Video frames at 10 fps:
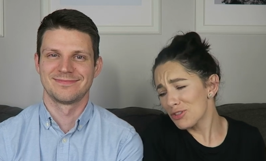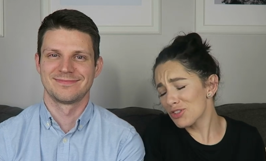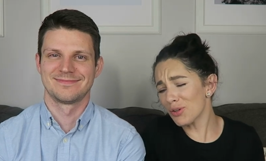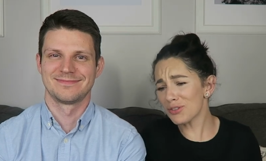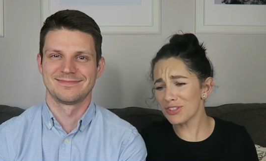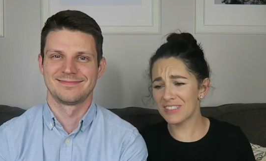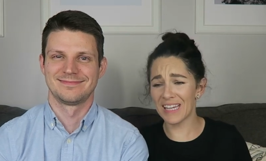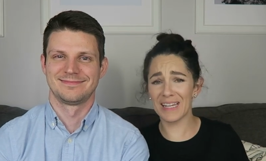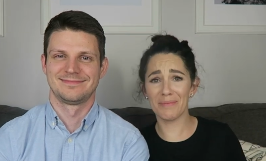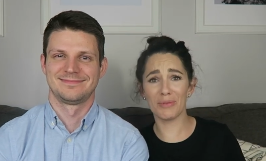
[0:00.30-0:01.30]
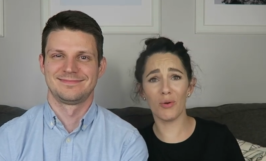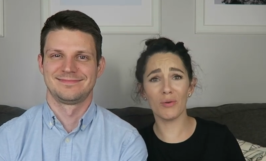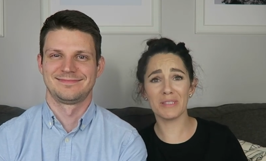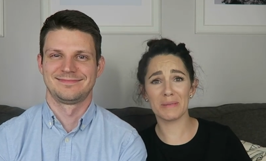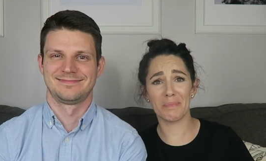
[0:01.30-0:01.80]
Speaker 1: shoulders take up the
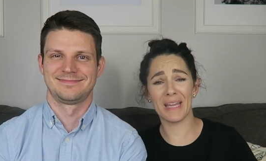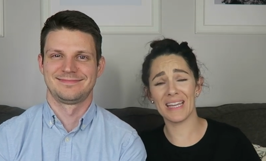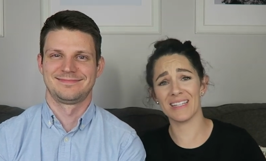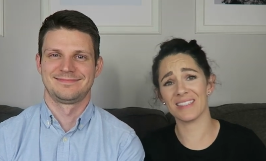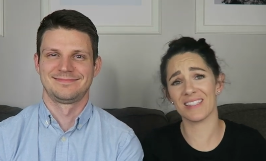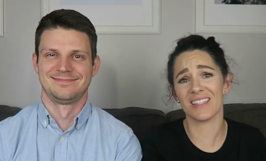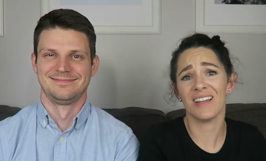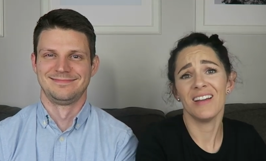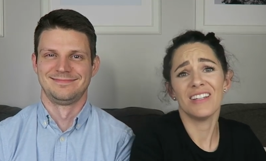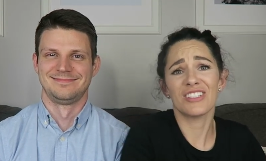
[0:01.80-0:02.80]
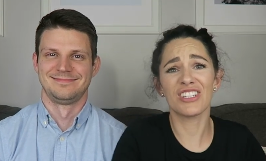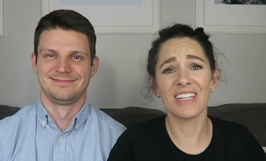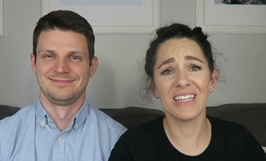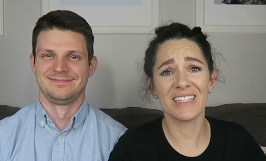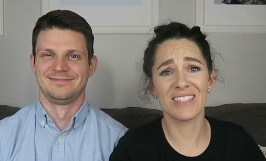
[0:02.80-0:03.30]
whole space.
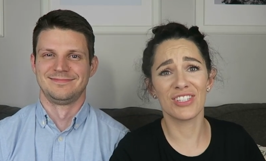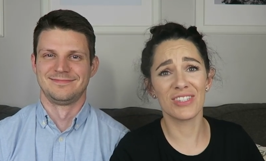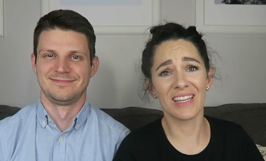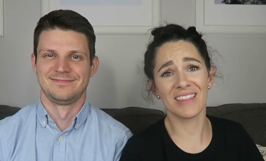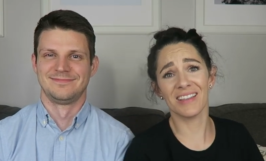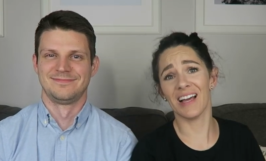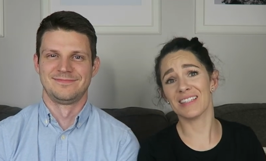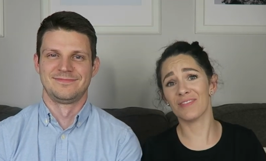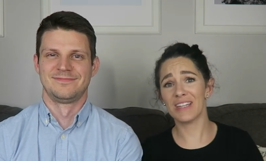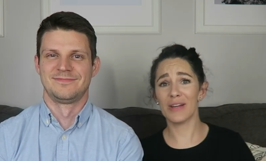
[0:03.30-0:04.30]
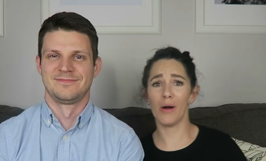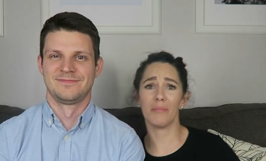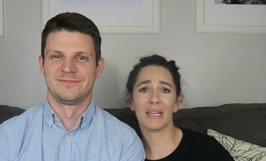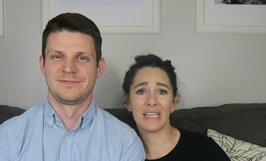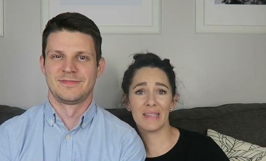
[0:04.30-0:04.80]
Jeez, just like in the last video, I'm
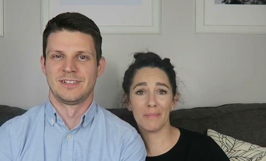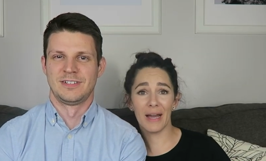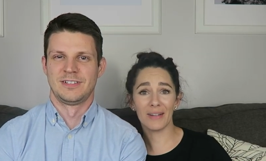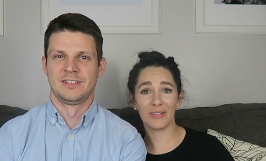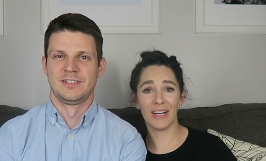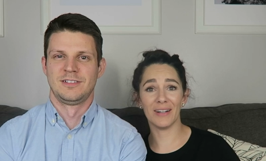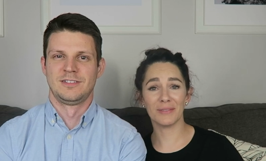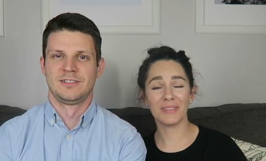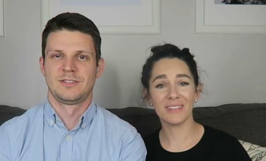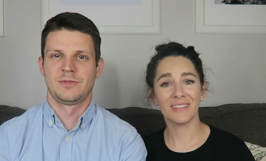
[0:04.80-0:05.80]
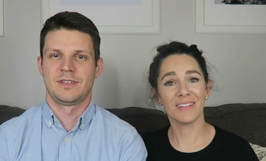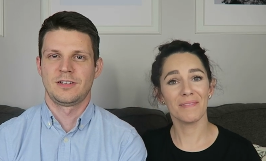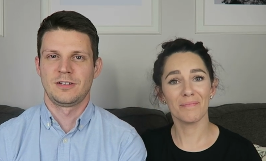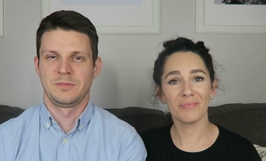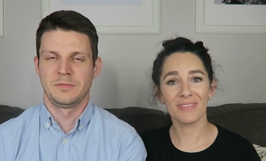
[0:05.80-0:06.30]
like in the background.
Speaker 2: That's why they
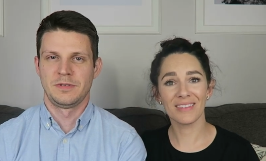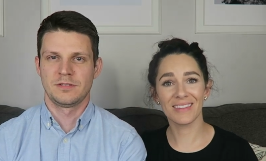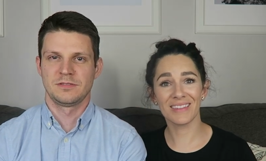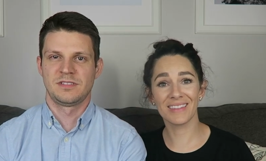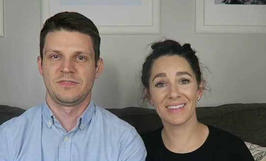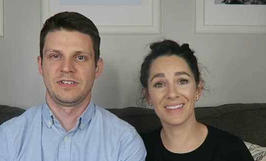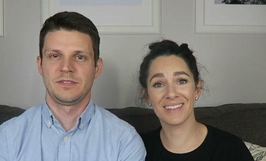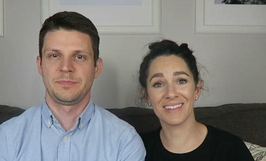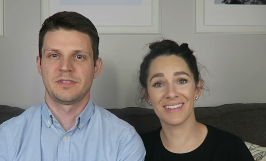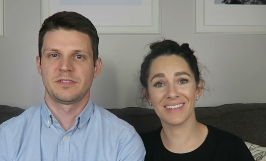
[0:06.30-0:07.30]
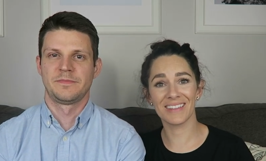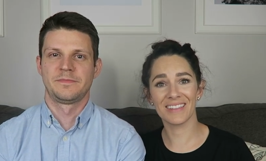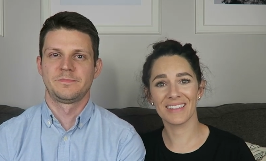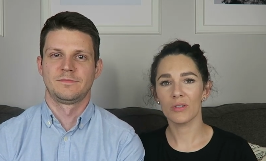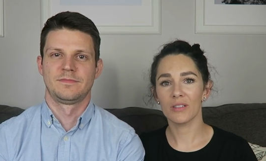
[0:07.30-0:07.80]
call me Michael Phelps.
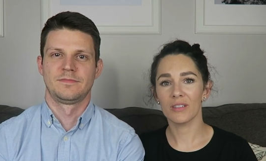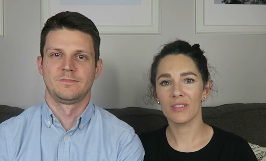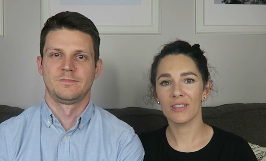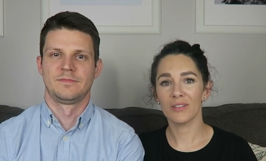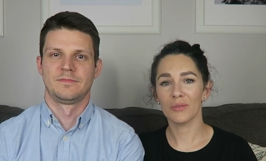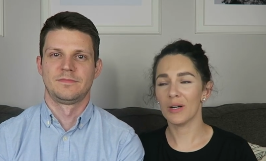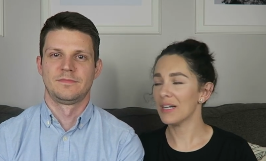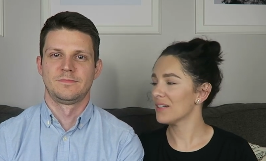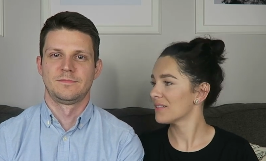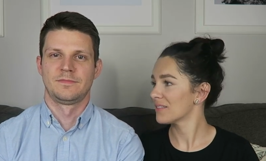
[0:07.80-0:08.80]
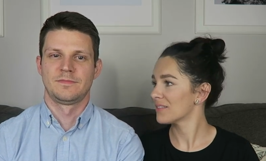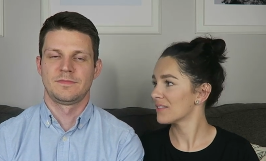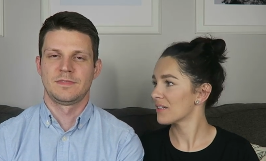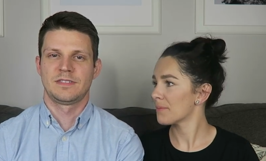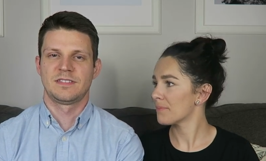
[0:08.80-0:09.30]
What?
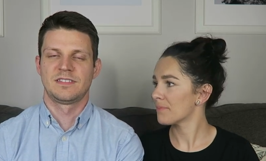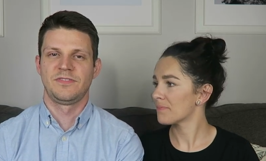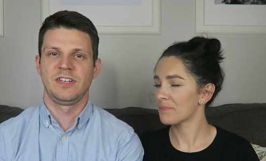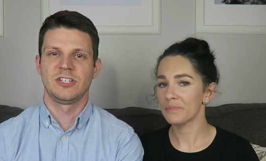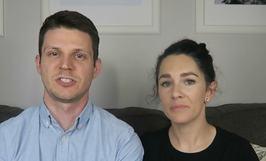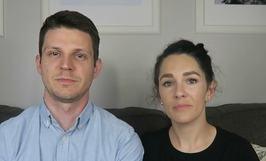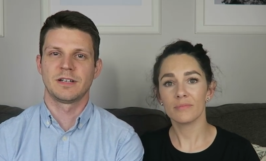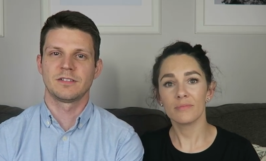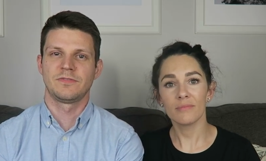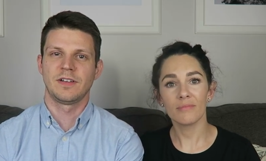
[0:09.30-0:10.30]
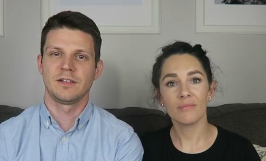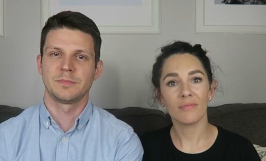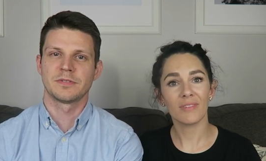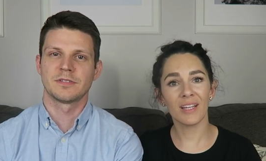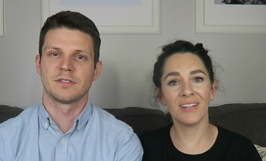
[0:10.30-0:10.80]
That's the Swedish Michael
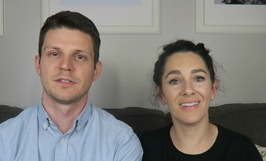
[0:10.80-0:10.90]
Phelps.